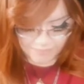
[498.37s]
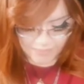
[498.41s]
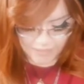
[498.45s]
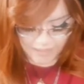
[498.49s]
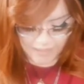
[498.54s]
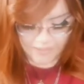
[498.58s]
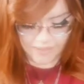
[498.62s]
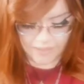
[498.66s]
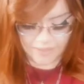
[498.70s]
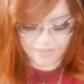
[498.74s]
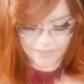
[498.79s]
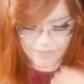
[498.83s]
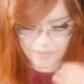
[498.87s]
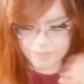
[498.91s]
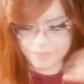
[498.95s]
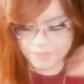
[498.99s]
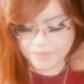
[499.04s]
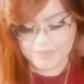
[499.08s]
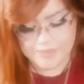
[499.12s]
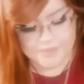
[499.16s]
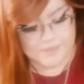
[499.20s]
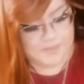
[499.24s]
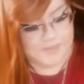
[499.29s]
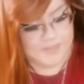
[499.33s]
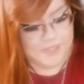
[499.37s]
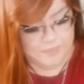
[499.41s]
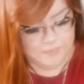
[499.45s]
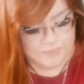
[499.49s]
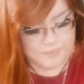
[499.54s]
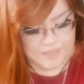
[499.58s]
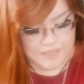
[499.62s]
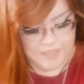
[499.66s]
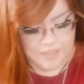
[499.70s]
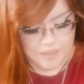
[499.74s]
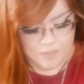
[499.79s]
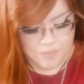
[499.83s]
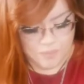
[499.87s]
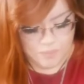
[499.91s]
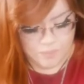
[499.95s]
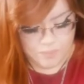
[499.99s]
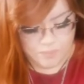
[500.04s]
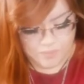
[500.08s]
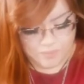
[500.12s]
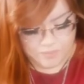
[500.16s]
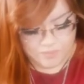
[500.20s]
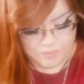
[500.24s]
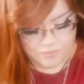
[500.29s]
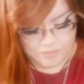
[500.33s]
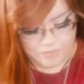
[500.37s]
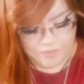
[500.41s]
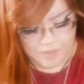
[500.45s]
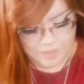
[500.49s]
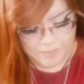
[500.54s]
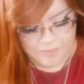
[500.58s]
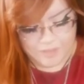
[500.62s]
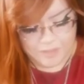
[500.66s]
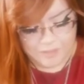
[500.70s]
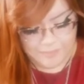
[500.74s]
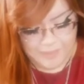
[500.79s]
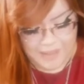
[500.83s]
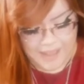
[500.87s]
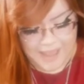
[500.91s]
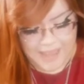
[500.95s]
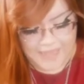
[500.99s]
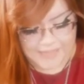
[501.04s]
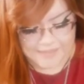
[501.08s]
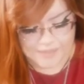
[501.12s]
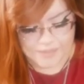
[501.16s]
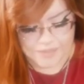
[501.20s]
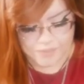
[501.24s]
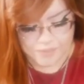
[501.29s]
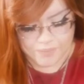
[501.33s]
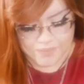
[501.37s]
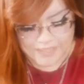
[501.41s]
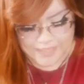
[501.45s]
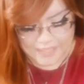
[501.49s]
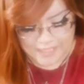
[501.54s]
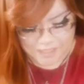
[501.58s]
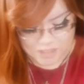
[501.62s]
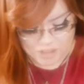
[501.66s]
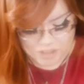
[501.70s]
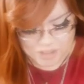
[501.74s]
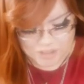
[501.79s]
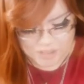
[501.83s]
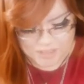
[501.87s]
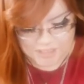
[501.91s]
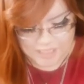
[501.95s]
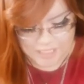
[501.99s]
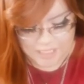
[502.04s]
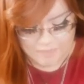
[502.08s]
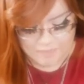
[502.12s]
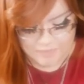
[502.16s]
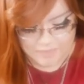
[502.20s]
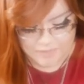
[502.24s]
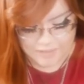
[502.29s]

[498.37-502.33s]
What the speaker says: And they're dealing with something from their past relationship.